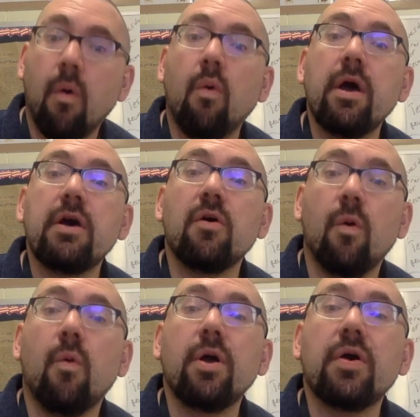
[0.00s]
oil,
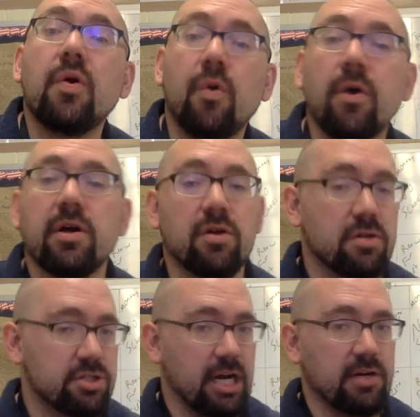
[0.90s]
oil, oil.
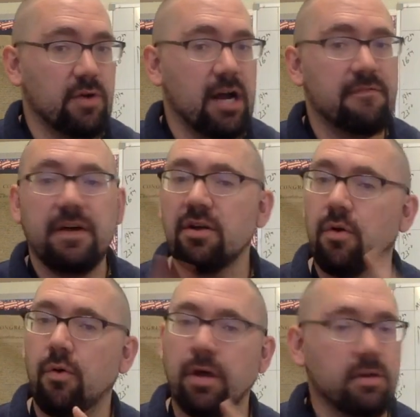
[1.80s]
Johnny Rockefeller,
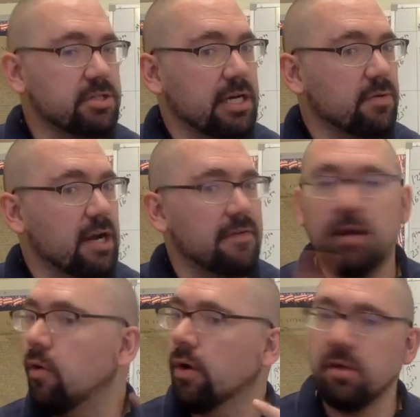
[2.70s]
oil. Johnny
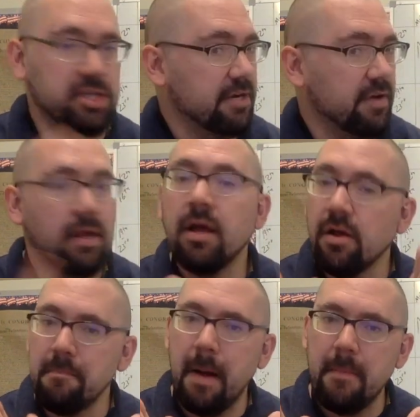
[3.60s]
Rockefeller, oil.
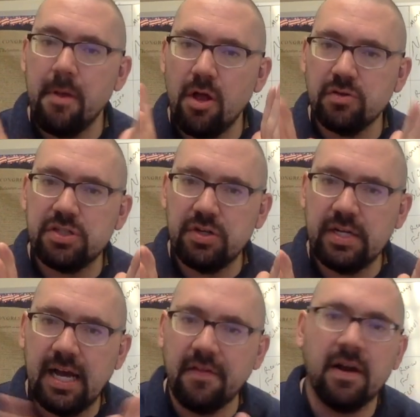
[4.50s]
Remember those two
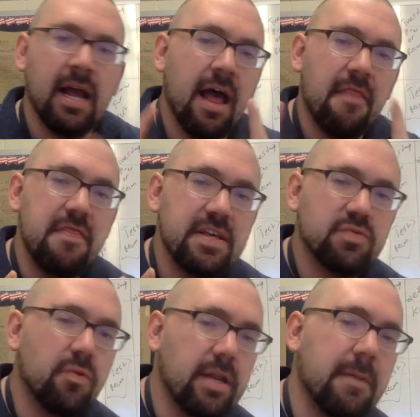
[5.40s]
together. This
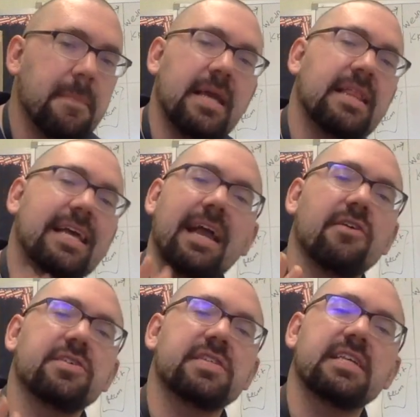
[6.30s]
will end up being the
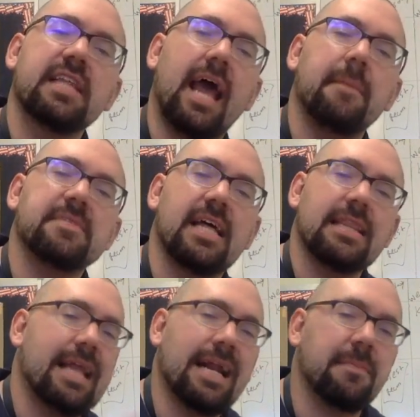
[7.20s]
kerosene lamps that
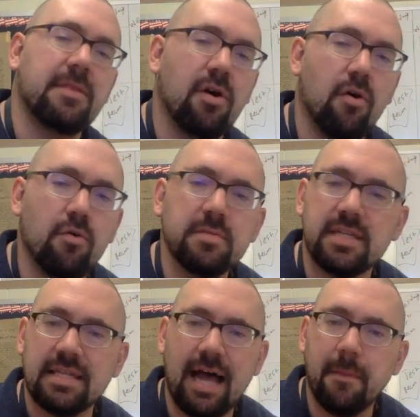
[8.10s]
light up the homes and allow